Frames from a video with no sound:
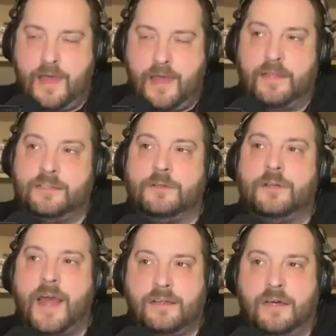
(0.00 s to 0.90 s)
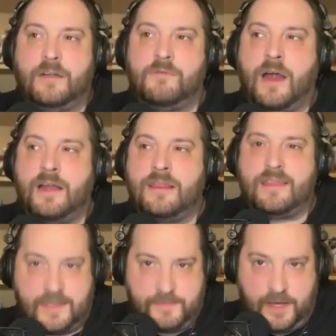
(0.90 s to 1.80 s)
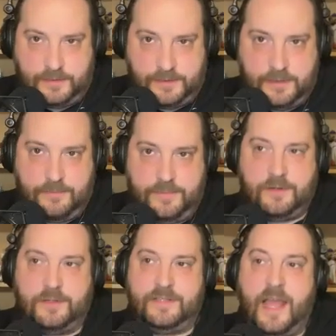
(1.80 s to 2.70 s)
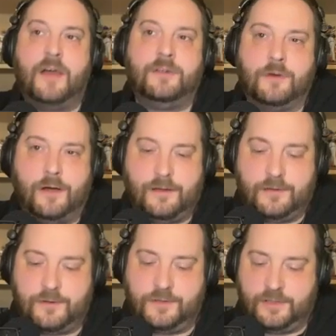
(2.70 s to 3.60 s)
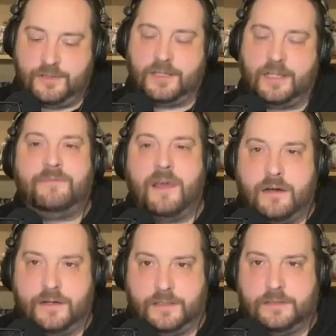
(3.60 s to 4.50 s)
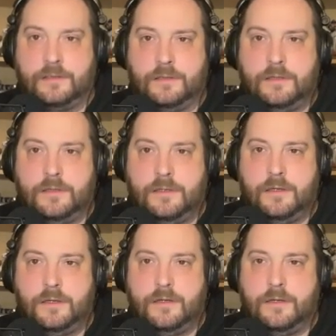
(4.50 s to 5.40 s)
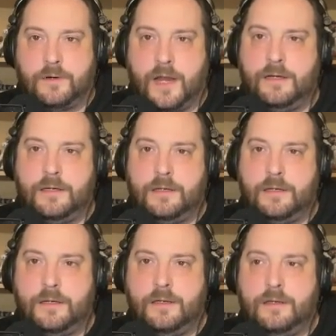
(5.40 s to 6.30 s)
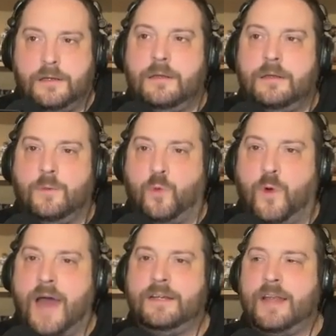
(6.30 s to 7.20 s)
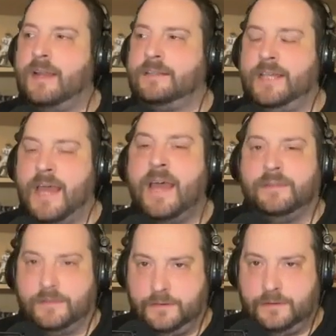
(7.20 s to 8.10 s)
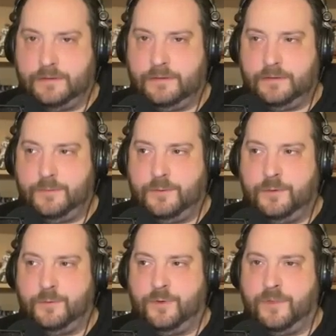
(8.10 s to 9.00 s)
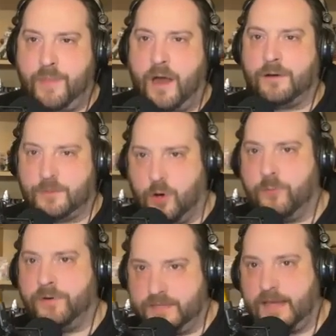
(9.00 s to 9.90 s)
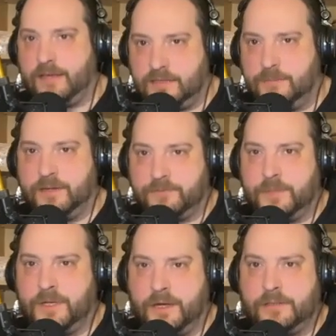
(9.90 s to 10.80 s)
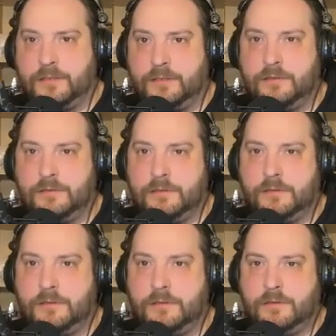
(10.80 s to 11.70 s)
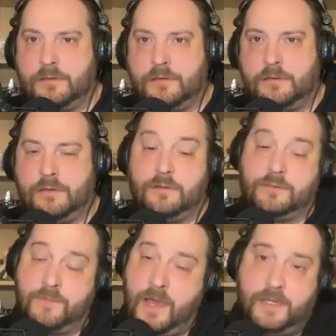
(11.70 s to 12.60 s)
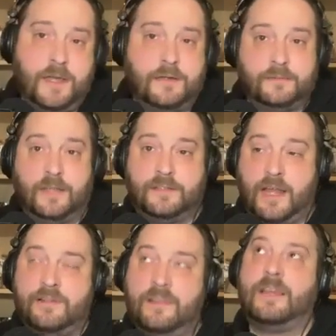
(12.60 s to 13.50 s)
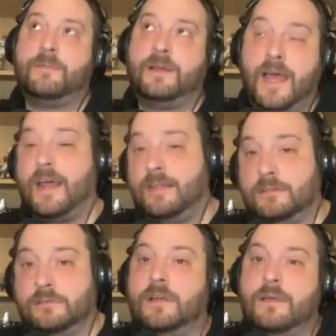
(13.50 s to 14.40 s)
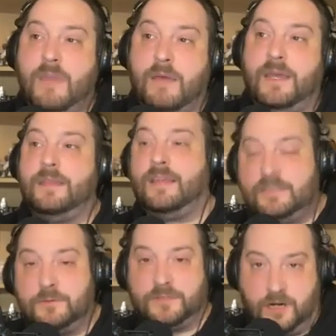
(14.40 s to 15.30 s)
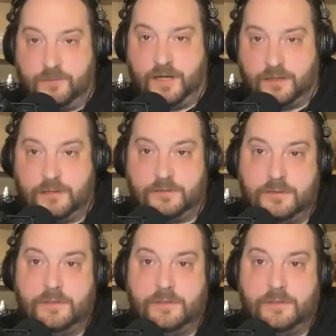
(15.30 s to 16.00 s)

That's a good angle I didn't think about. Because look at the cliffhanger ending, right? Well, how did NXT end? With Baron Corbin attacking somebody from behind. So maybe, yeah, I didn't even think about that angle. Maybe he thinks it was Carmelo.